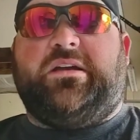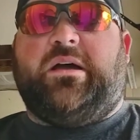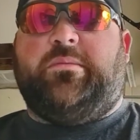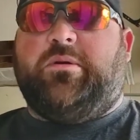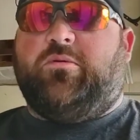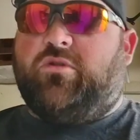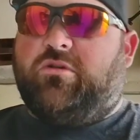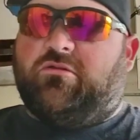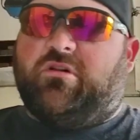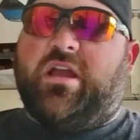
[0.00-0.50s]
I
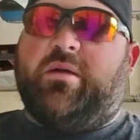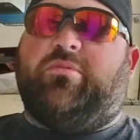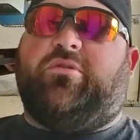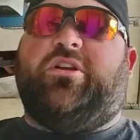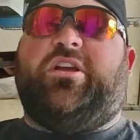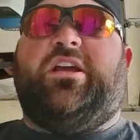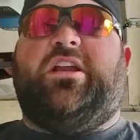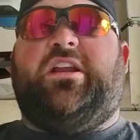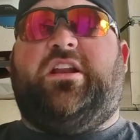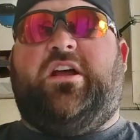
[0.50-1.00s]
mean, we were able to
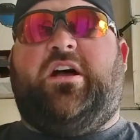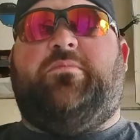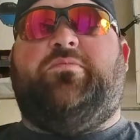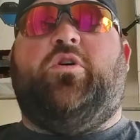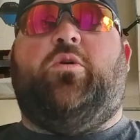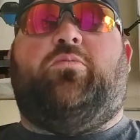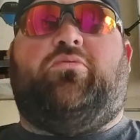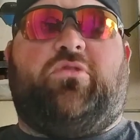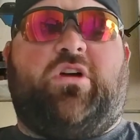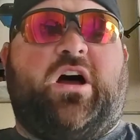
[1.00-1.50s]
get it up,
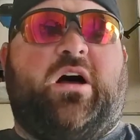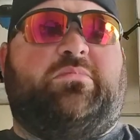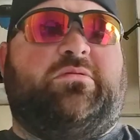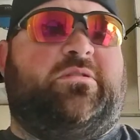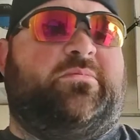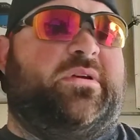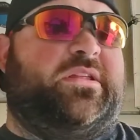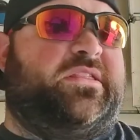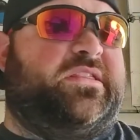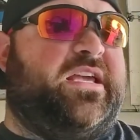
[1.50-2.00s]
no
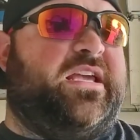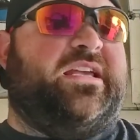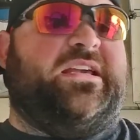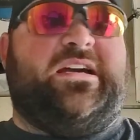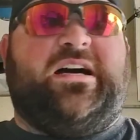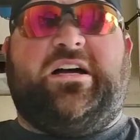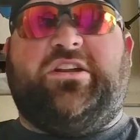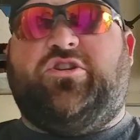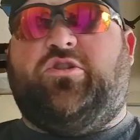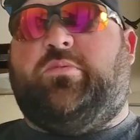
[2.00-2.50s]
problem, and thank
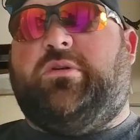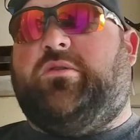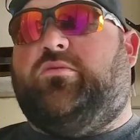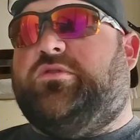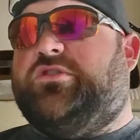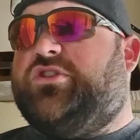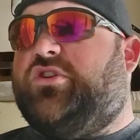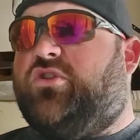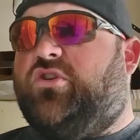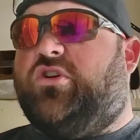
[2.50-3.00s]
God nobody
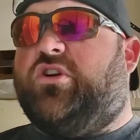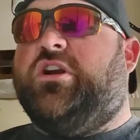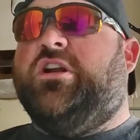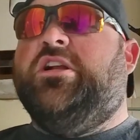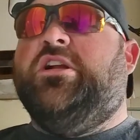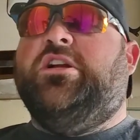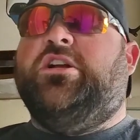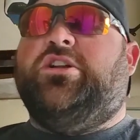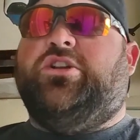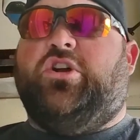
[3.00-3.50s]
was hurt.
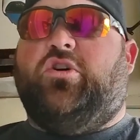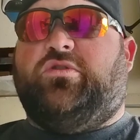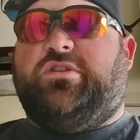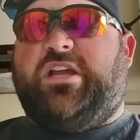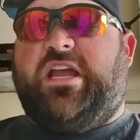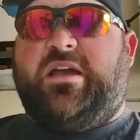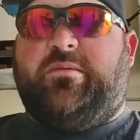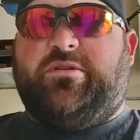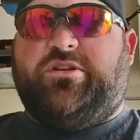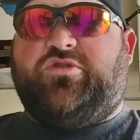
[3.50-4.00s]
No
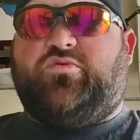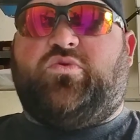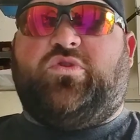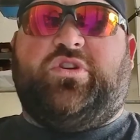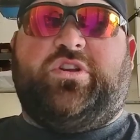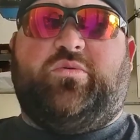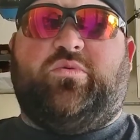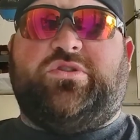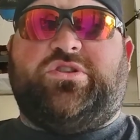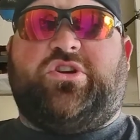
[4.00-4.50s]
damage
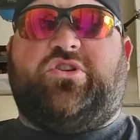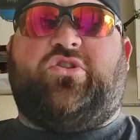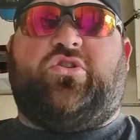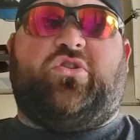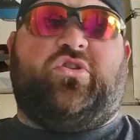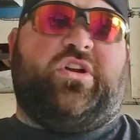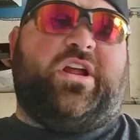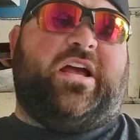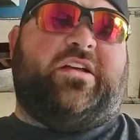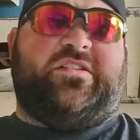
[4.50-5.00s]
really was
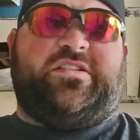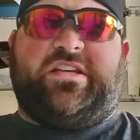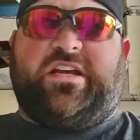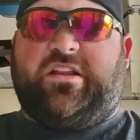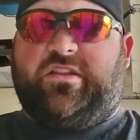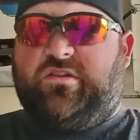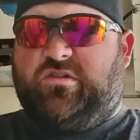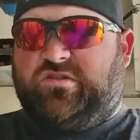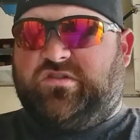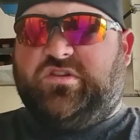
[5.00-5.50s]
occurred outside
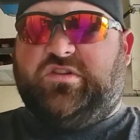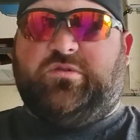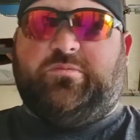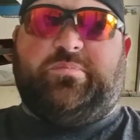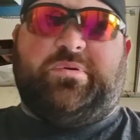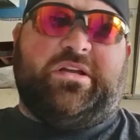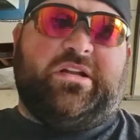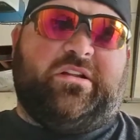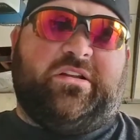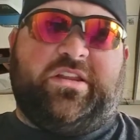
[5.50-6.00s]
of those little
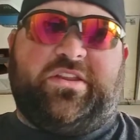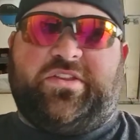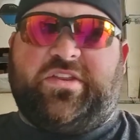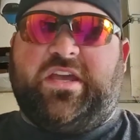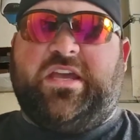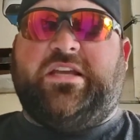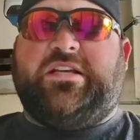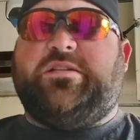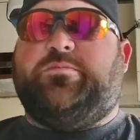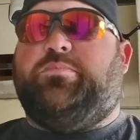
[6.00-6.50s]
piddly
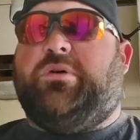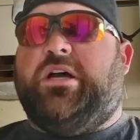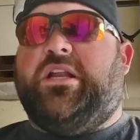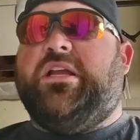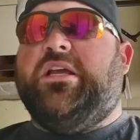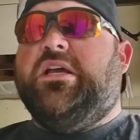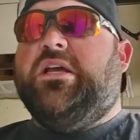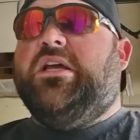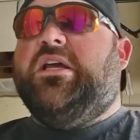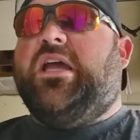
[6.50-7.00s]
things, but
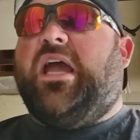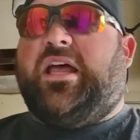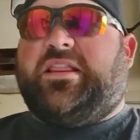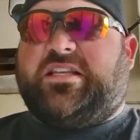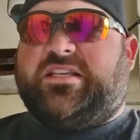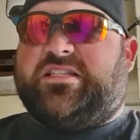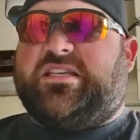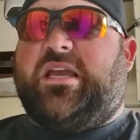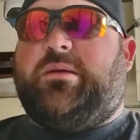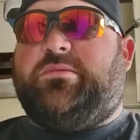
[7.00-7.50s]
at
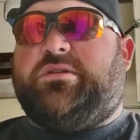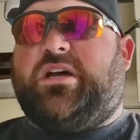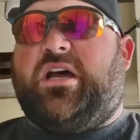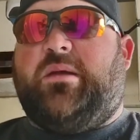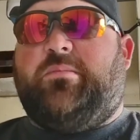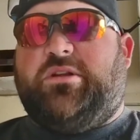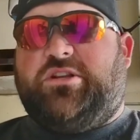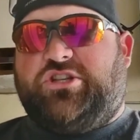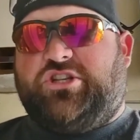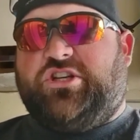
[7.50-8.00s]
the same
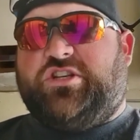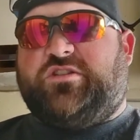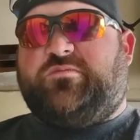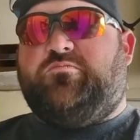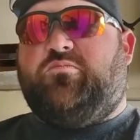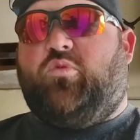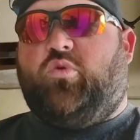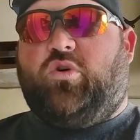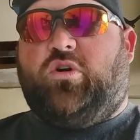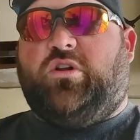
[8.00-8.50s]
time, it just
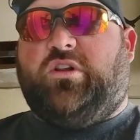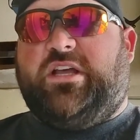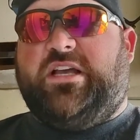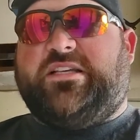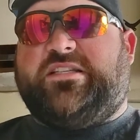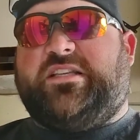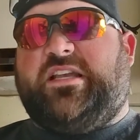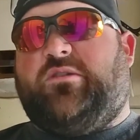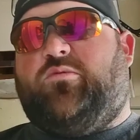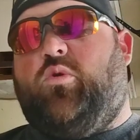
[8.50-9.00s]
more or
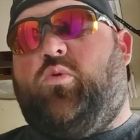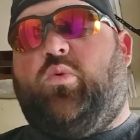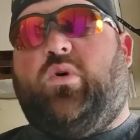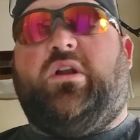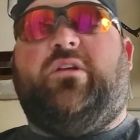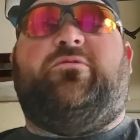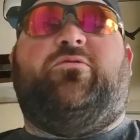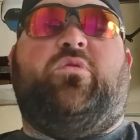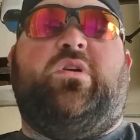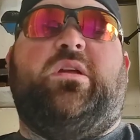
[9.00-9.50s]
less like, well, what
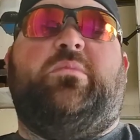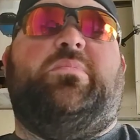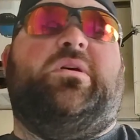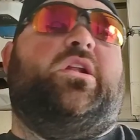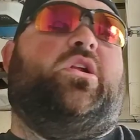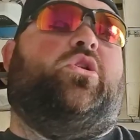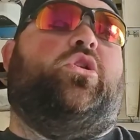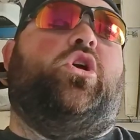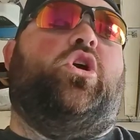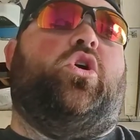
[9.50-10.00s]
if we had been
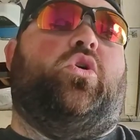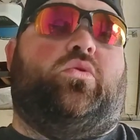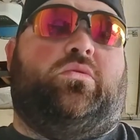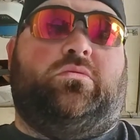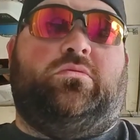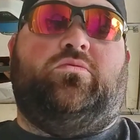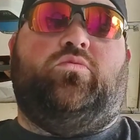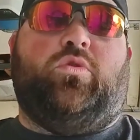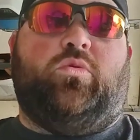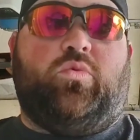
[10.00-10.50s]
alone?
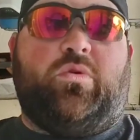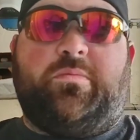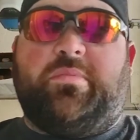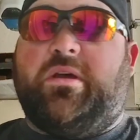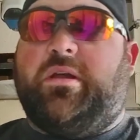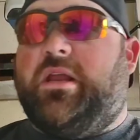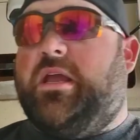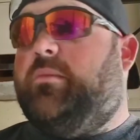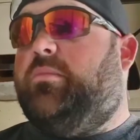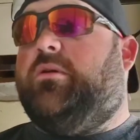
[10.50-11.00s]
Would we
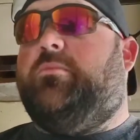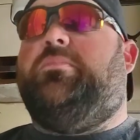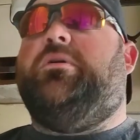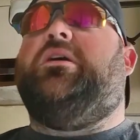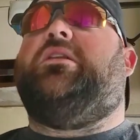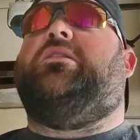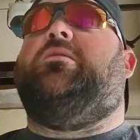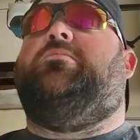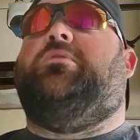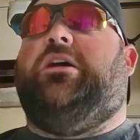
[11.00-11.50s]
been able to
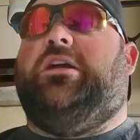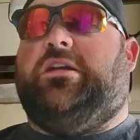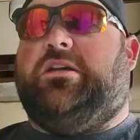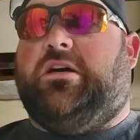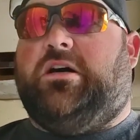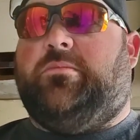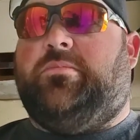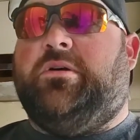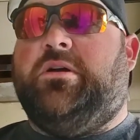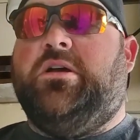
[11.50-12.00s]
pick the bike
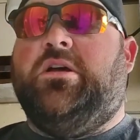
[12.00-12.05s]
up?